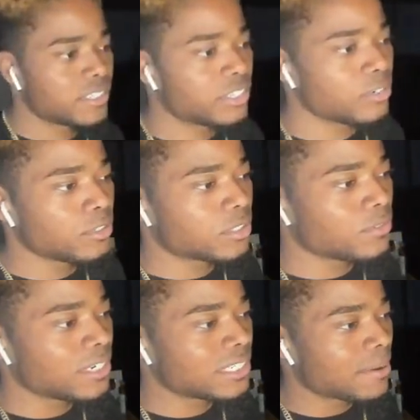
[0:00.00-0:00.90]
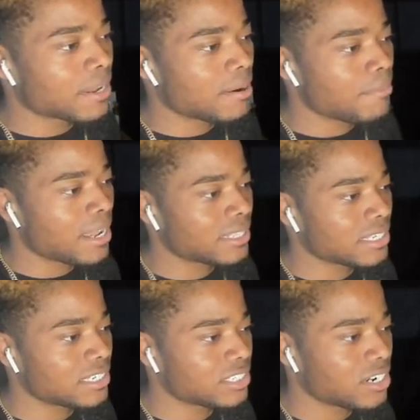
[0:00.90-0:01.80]
2 is the reason I'm coming like
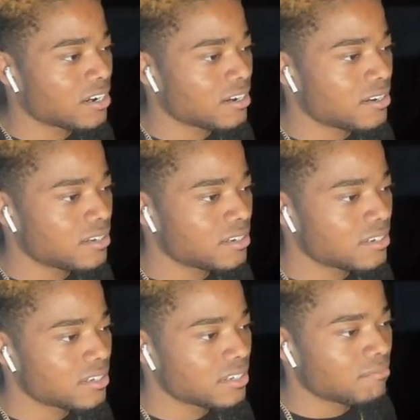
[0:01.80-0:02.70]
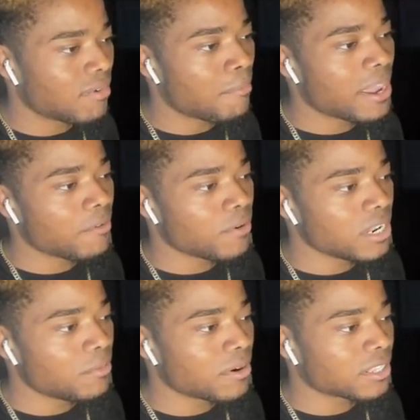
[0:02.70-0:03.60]
this, y'all. My man
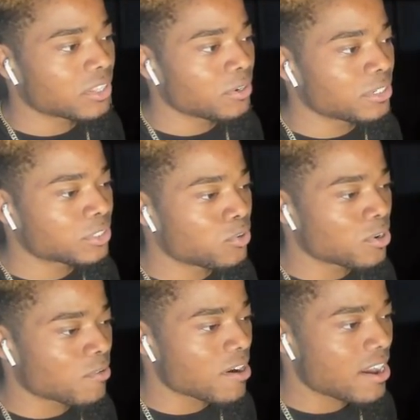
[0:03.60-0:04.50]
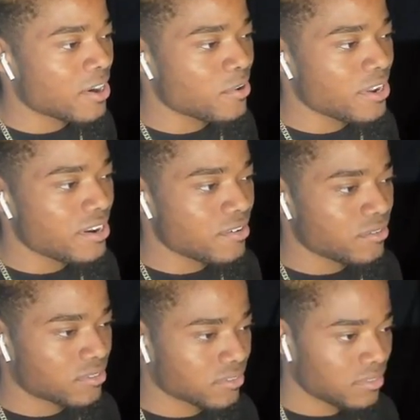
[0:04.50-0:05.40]
really want to throw this corner rod. I know he do.
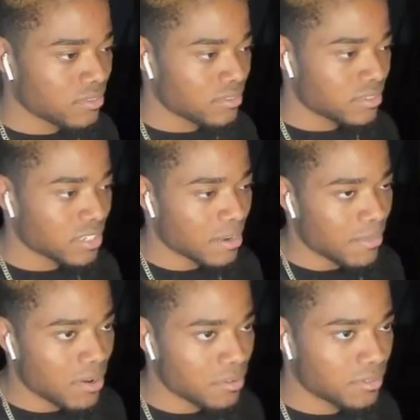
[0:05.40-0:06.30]
Come on.